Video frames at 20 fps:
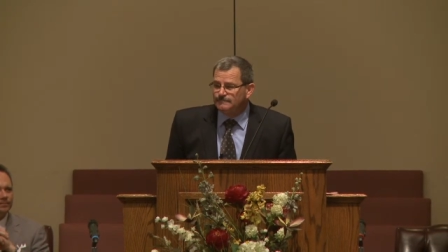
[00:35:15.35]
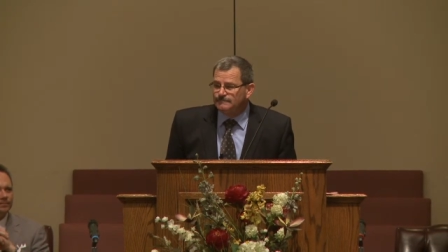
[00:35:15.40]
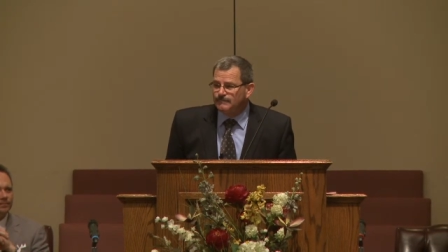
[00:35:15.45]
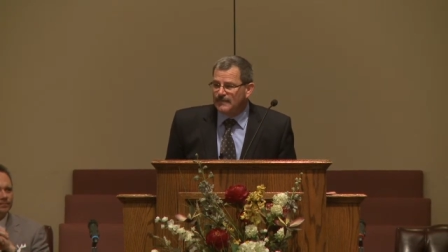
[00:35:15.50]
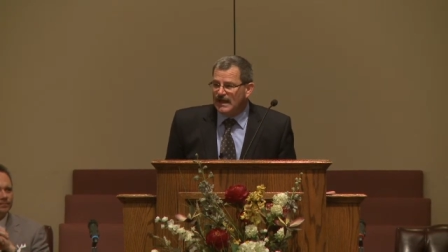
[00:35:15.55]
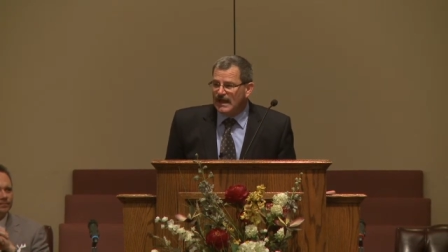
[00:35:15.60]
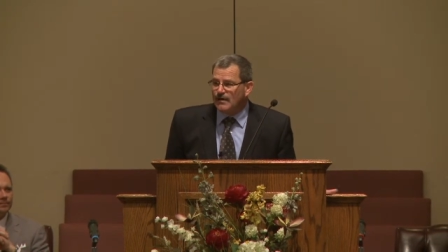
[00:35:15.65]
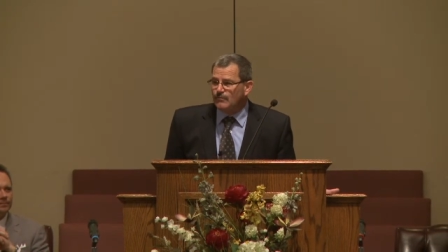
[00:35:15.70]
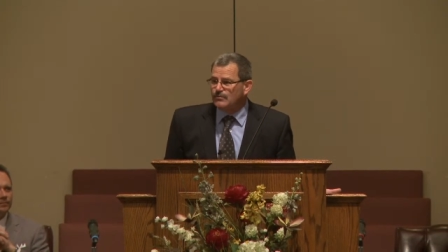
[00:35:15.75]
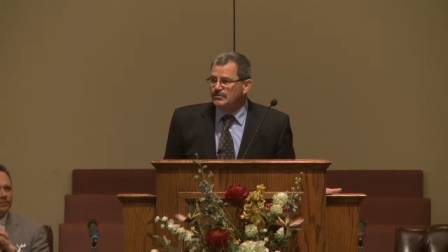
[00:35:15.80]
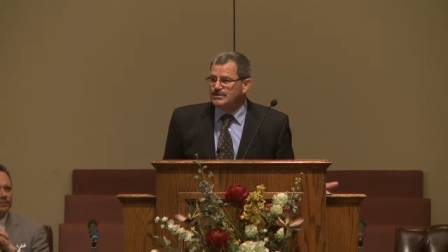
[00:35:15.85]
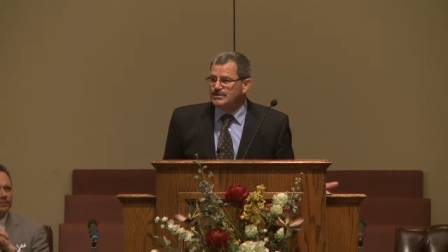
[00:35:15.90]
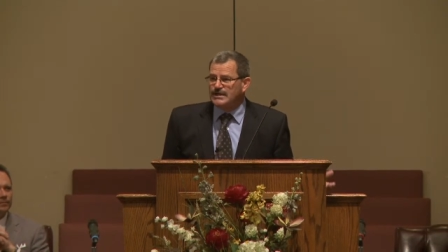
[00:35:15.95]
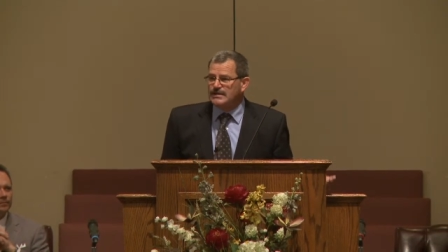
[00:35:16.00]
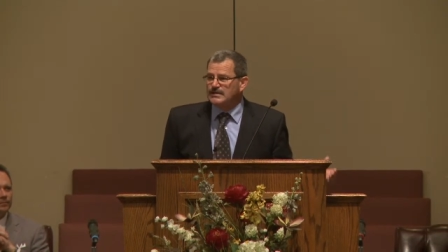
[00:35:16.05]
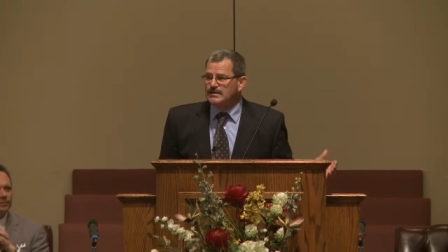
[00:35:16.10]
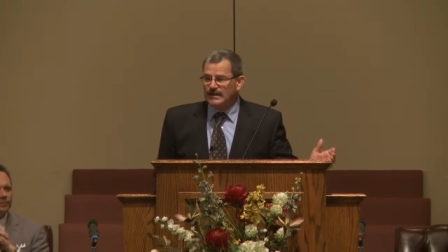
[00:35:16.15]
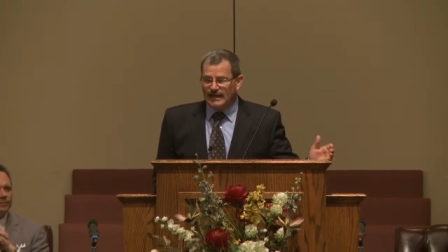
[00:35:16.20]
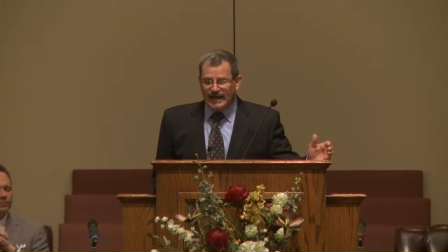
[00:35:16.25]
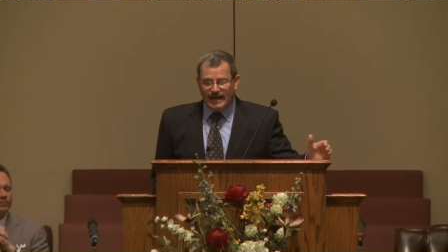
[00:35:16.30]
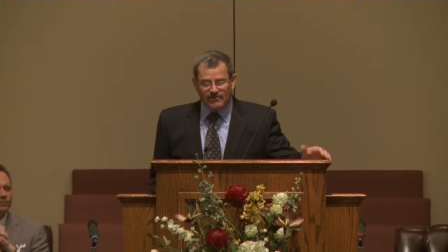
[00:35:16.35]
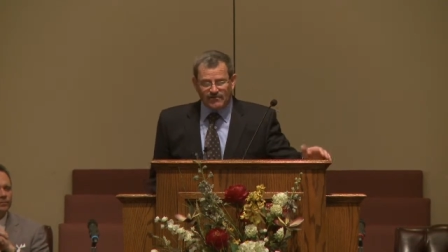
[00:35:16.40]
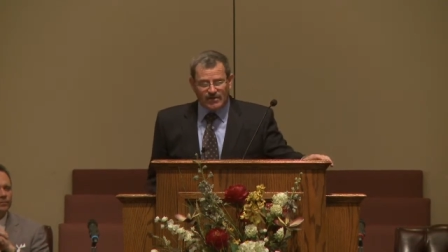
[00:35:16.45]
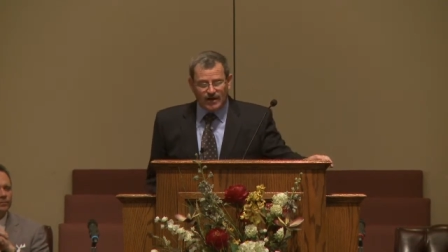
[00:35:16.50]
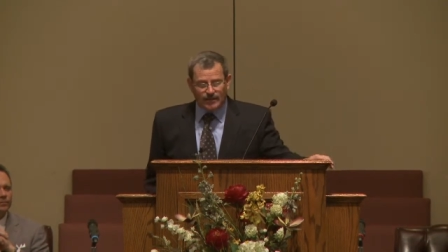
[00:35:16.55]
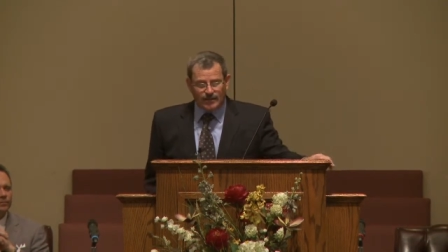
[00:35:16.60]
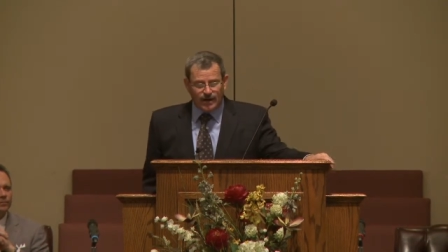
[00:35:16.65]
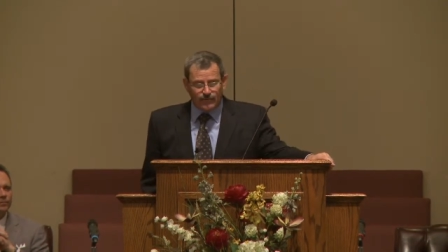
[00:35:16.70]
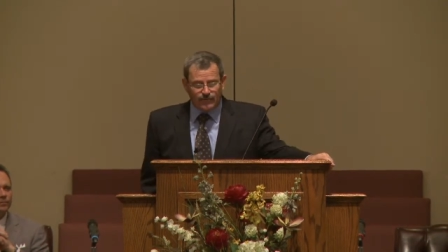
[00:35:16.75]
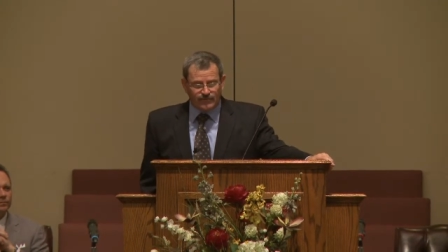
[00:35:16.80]
I was thinking the last
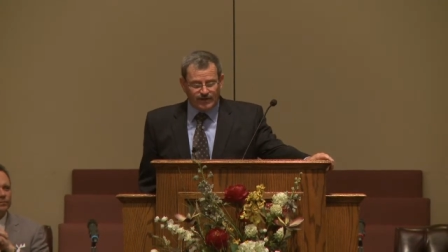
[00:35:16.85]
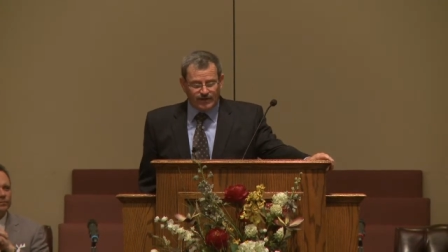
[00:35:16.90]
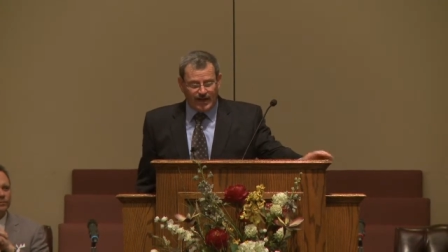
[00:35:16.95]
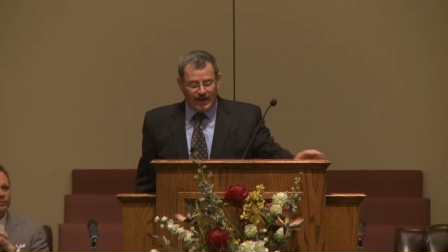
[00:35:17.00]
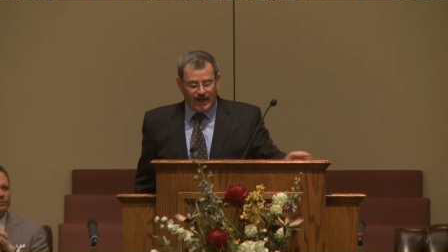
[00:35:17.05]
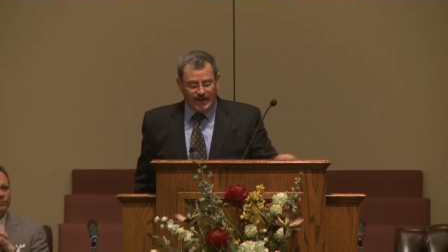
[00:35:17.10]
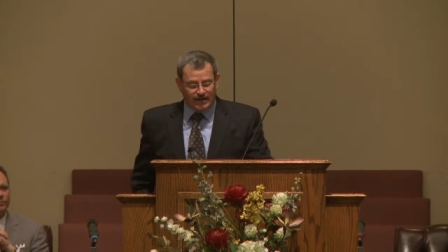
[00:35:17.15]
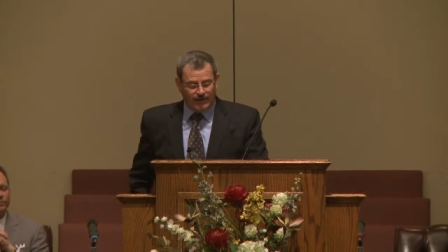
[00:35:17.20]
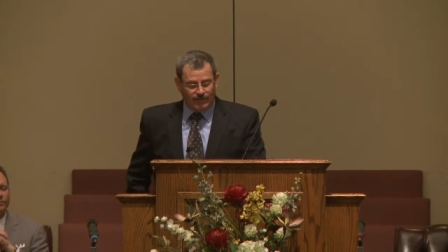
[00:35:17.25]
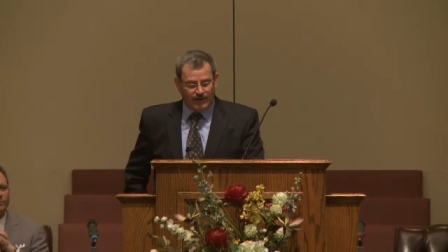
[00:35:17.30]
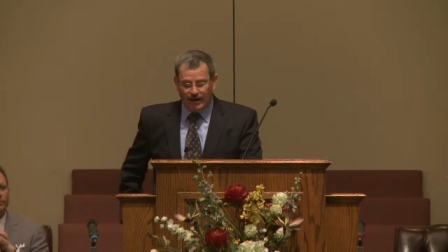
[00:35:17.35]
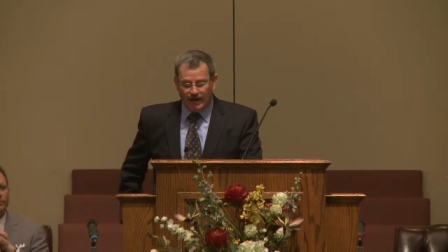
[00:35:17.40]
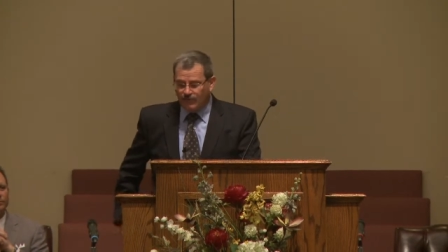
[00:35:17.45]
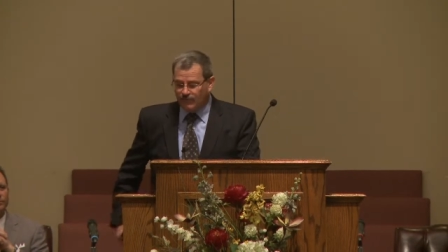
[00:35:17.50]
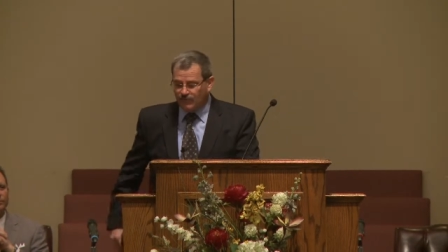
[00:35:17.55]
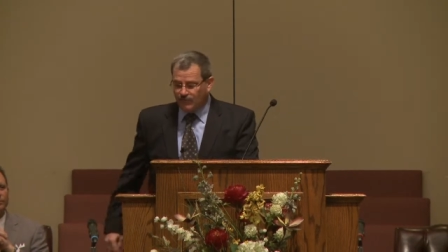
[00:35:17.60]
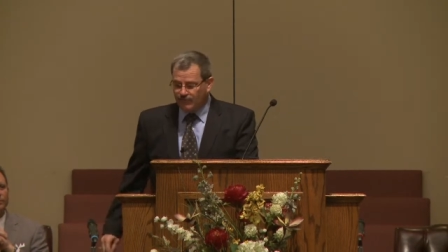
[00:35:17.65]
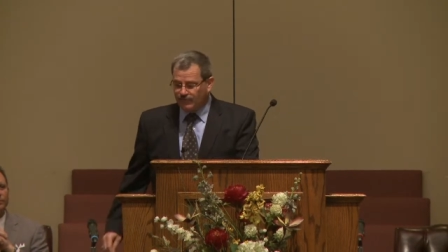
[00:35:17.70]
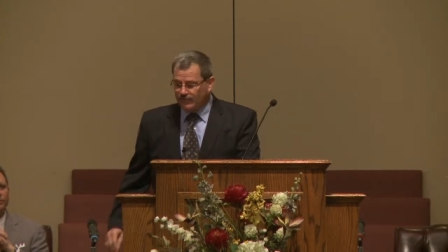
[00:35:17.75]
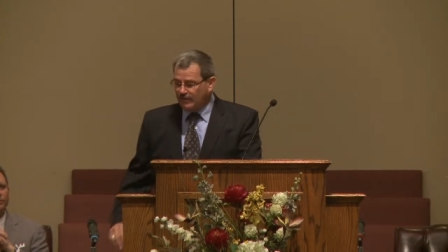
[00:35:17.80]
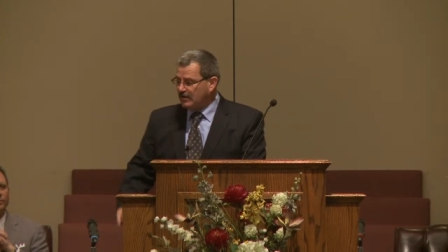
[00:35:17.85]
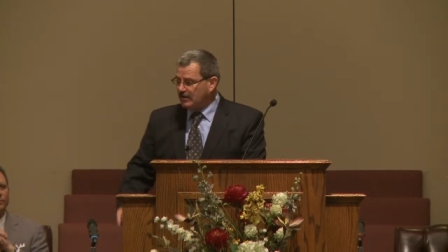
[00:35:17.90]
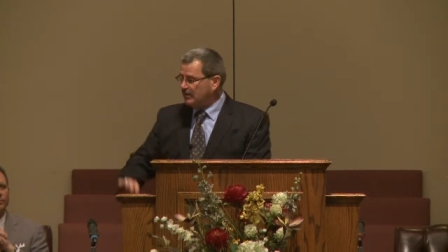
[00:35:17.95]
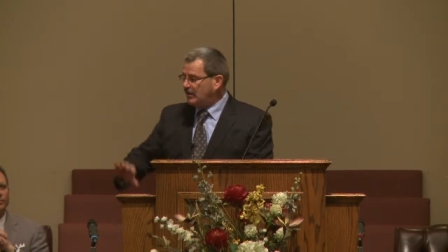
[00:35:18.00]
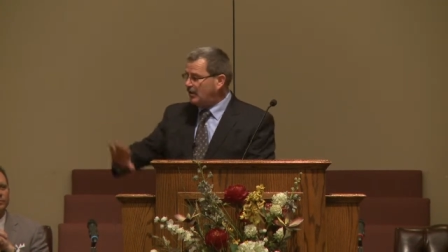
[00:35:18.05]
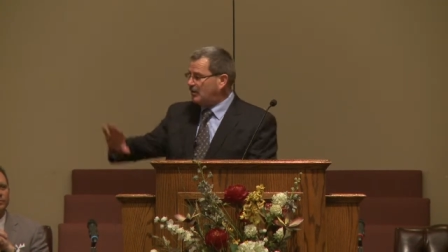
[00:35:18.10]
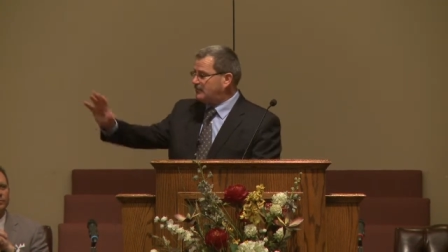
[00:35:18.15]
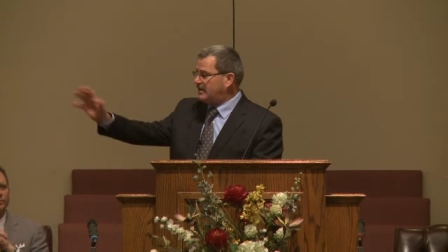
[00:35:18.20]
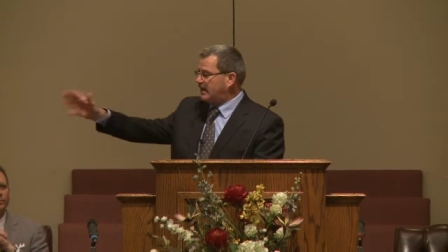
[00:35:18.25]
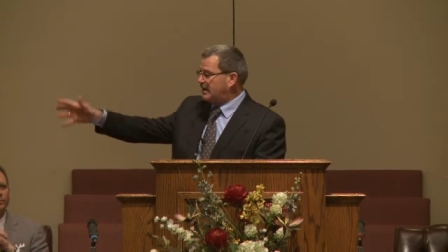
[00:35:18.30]
time I was in Haiti, I was over there
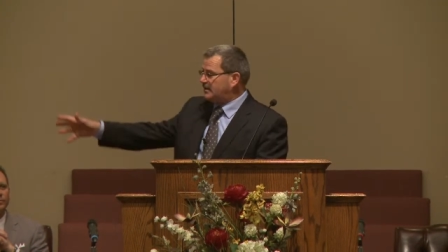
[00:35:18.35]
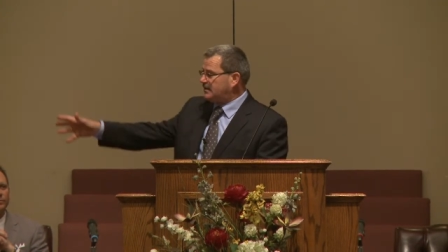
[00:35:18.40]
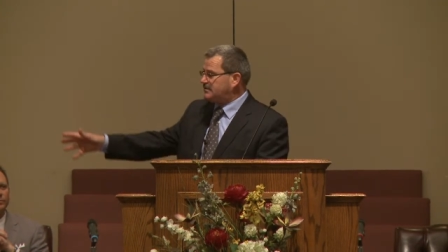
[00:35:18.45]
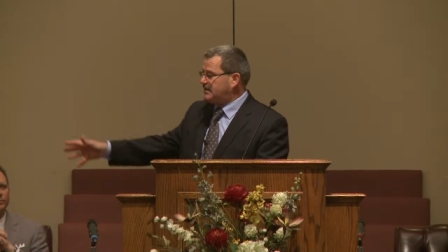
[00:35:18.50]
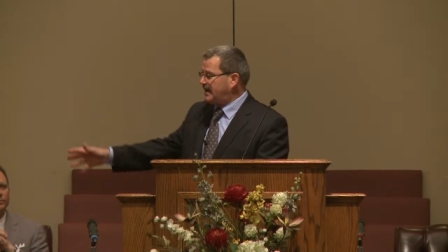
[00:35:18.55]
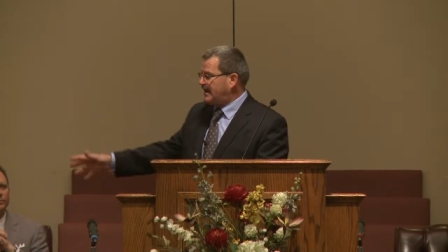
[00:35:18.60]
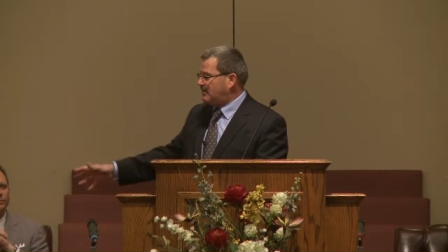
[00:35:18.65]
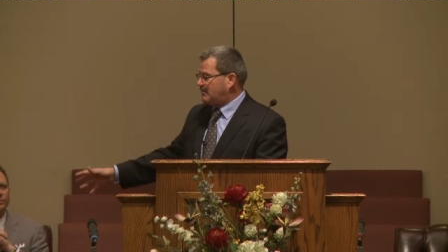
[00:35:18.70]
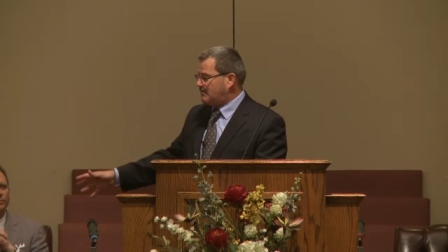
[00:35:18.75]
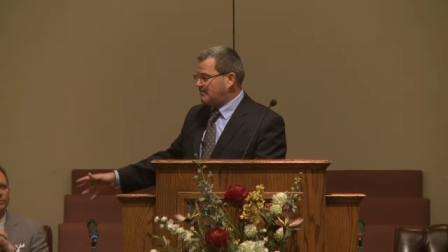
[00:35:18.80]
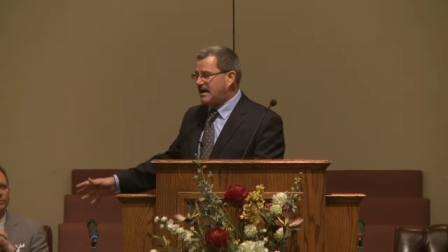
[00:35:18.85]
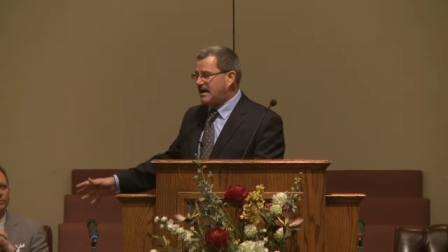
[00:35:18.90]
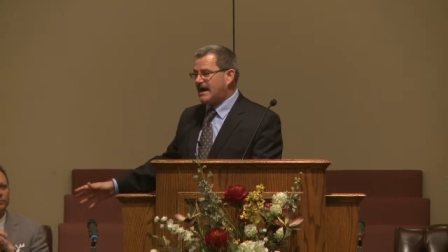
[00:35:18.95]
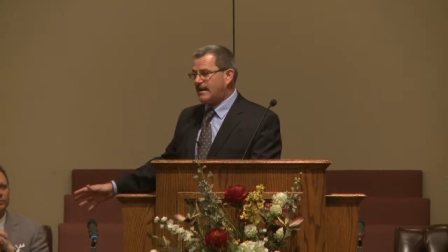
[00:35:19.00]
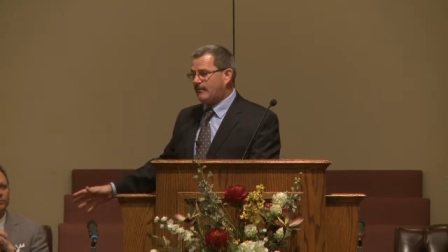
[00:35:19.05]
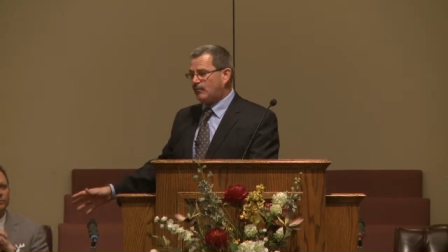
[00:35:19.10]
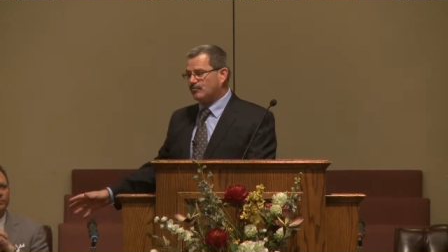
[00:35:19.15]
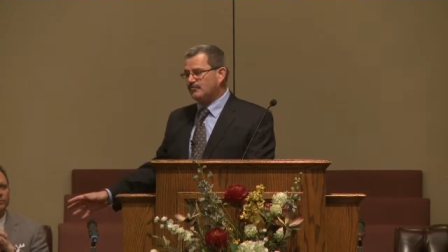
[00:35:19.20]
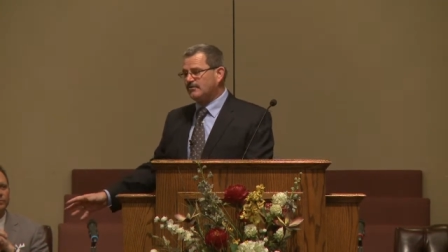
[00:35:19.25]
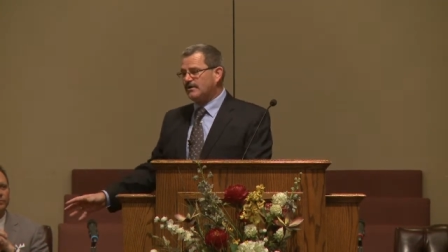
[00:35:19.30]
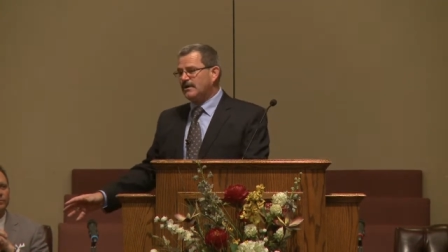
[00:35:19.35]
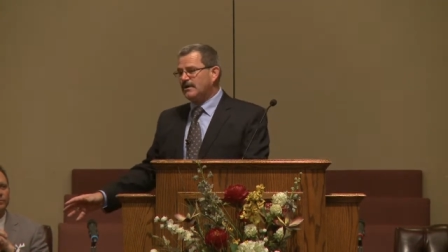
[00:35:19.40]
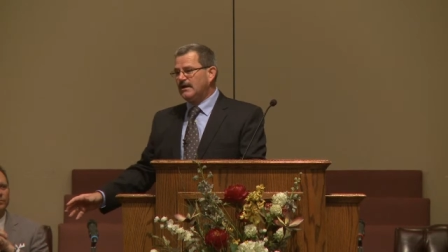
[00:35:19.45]
unloading that container of Bibles.